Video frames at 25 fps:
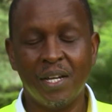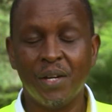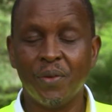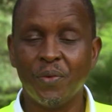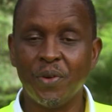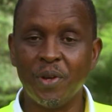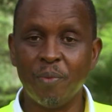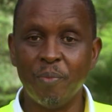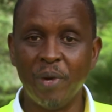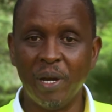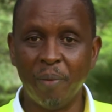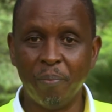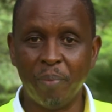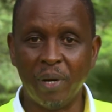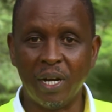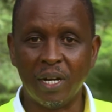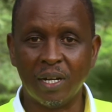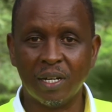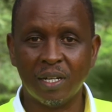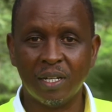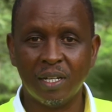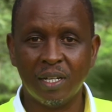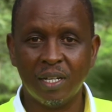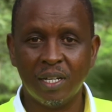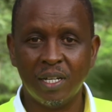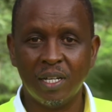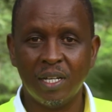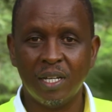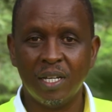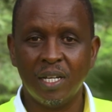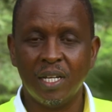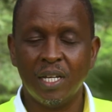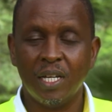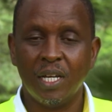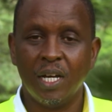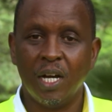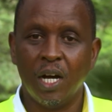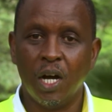Remember,
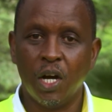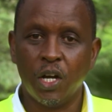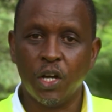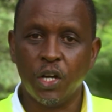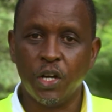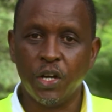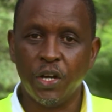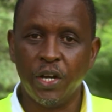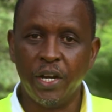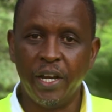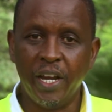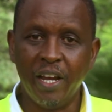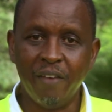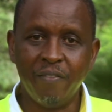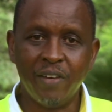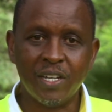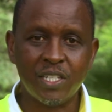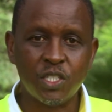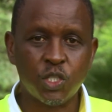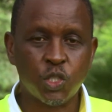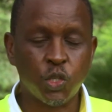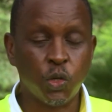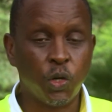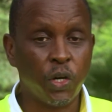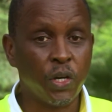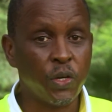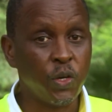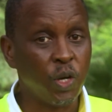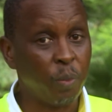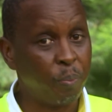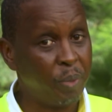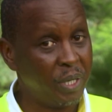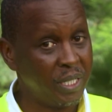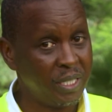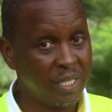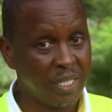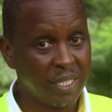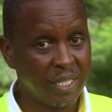never store your
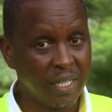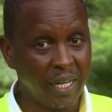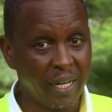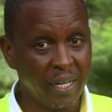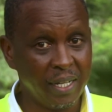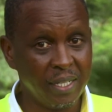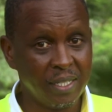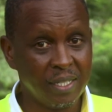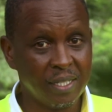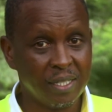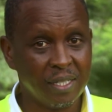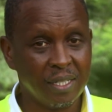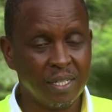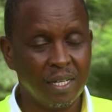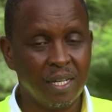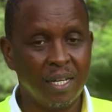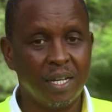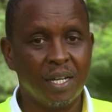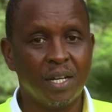pesticides